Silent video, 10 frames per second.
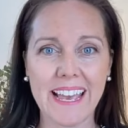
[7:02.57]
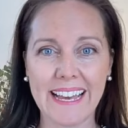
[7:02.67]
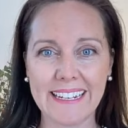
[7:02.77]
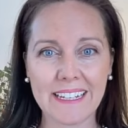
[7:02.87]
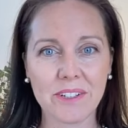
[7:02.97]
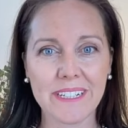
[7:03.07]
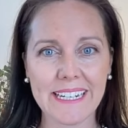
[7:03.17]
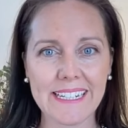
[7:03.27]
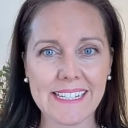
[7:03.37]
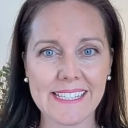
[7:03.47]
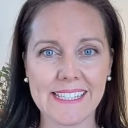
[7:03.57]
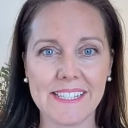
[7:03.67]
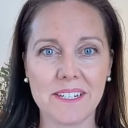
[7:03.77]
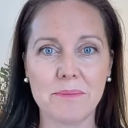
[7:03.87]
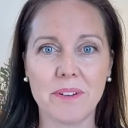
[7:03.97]
and I created a
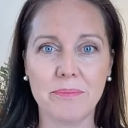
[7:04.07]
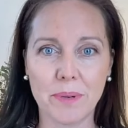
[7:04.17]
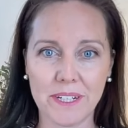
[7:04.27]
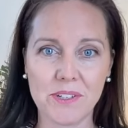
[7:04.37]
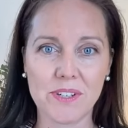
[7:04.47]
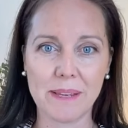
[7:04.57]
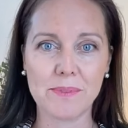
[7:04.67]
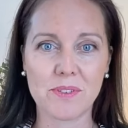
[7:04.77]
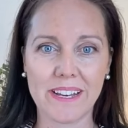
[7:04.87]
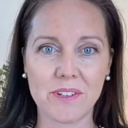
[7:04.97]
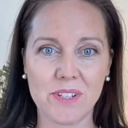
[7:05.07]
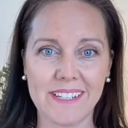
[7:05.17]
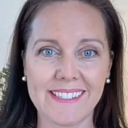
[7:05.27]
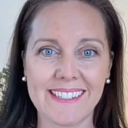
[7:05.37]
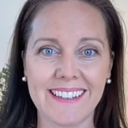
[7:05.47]
system of body shape
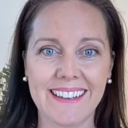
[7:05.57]
strategies.